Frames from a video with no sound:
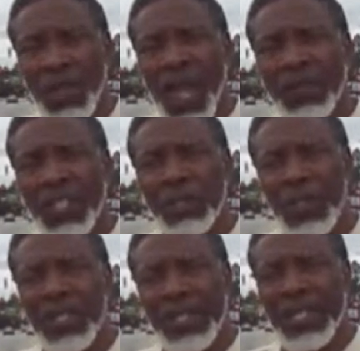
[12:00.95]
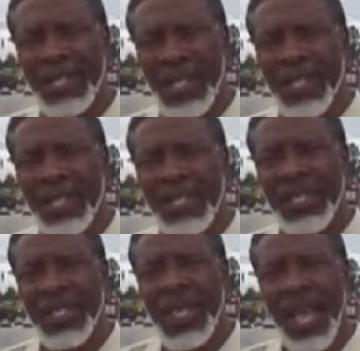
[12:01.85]
the prophets, priests, and
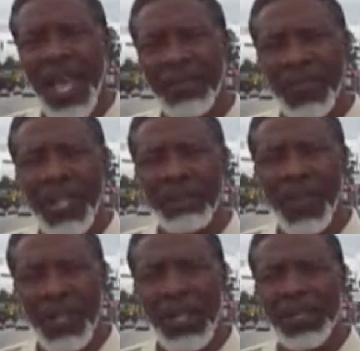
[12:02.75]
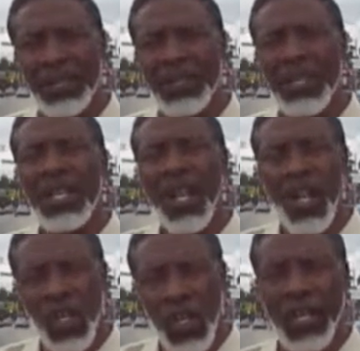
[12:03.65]
kings have left for us to
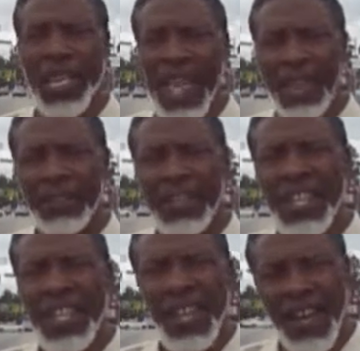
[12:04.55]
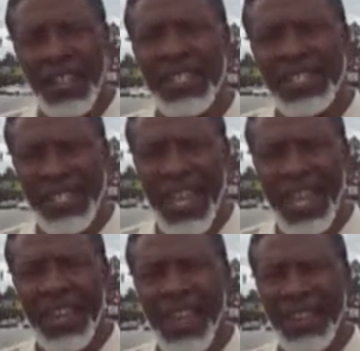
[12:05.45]
look at and
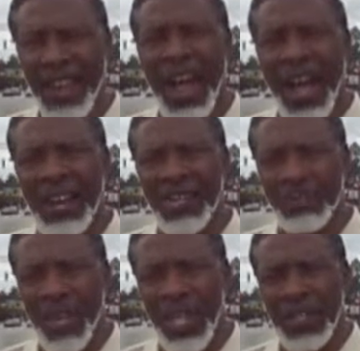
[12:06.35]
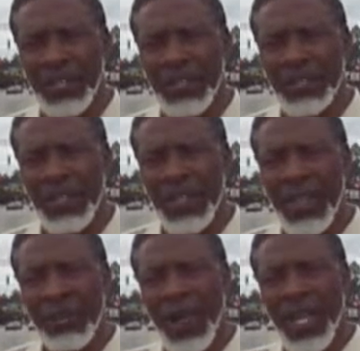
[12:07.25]
understand that God is real.
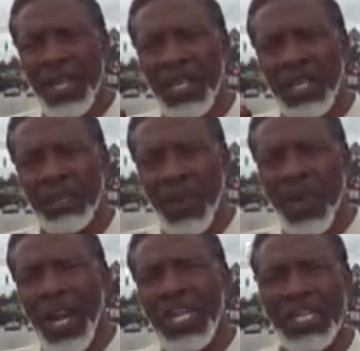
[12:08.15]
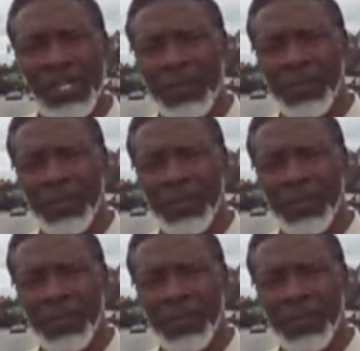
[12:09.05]
For it is appointed